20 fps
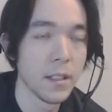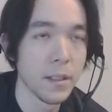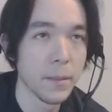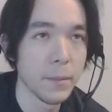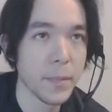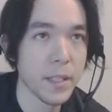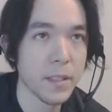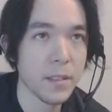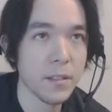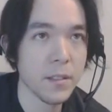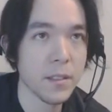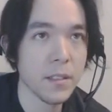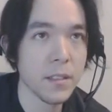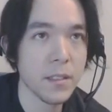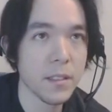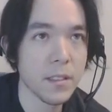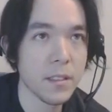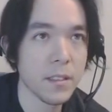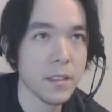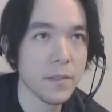But going
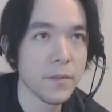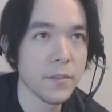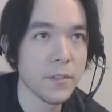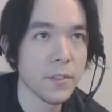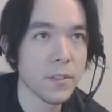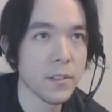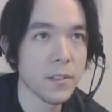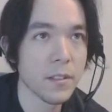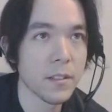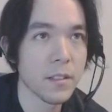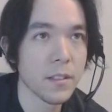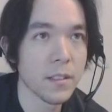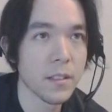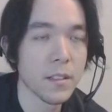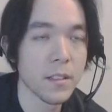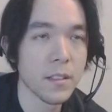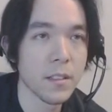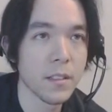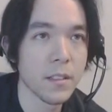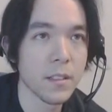into season 4
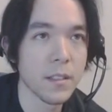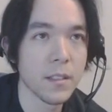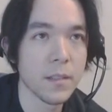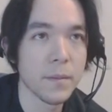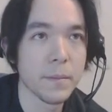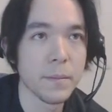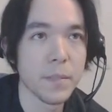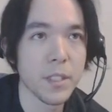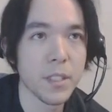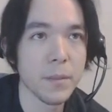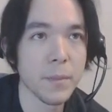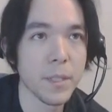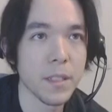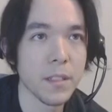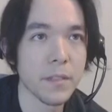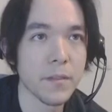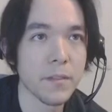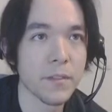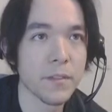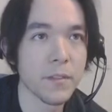should be
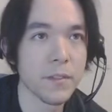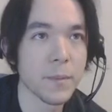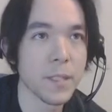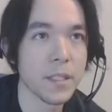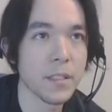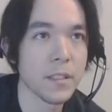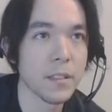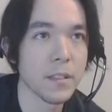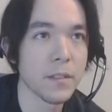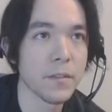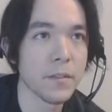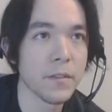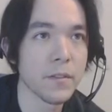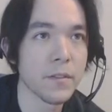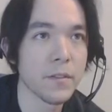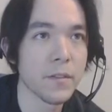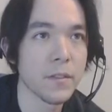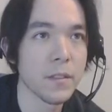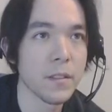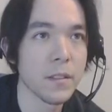different for myself.